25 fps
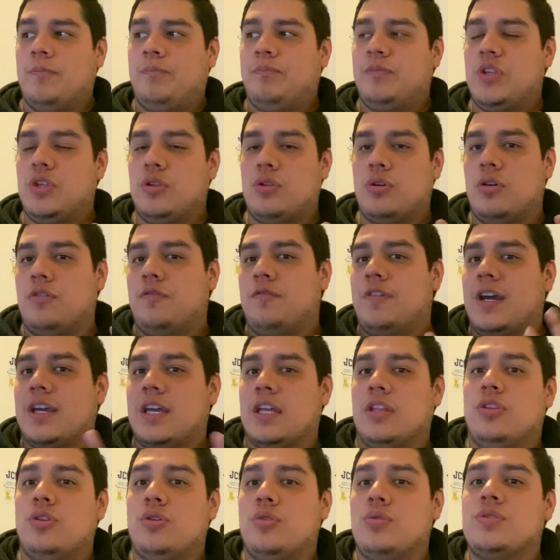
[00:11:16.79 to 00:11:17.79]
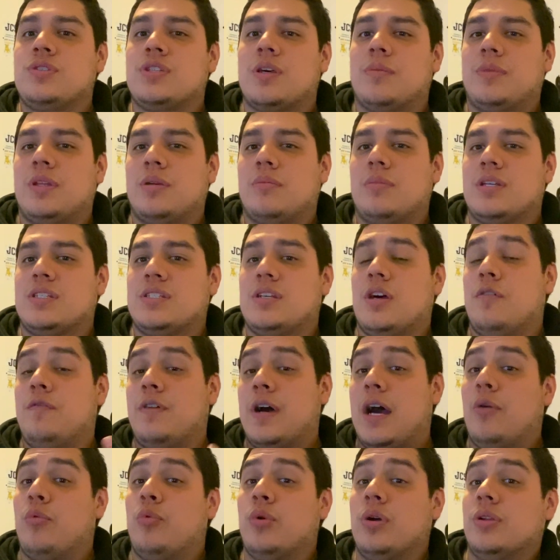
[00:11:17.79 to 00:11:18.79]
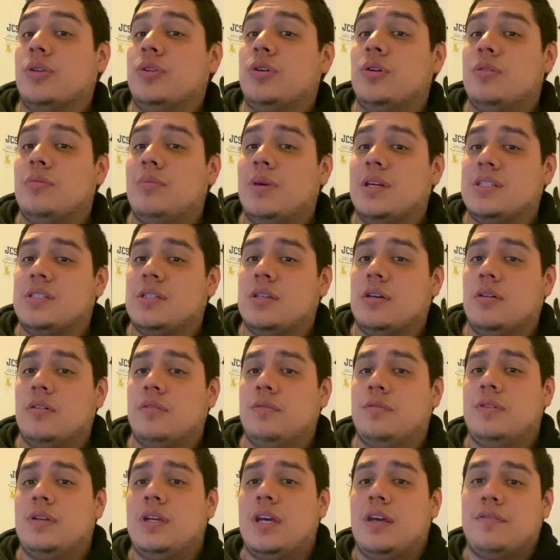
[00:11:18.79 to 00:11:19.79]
you know, if I can do something myself, I will do it myself.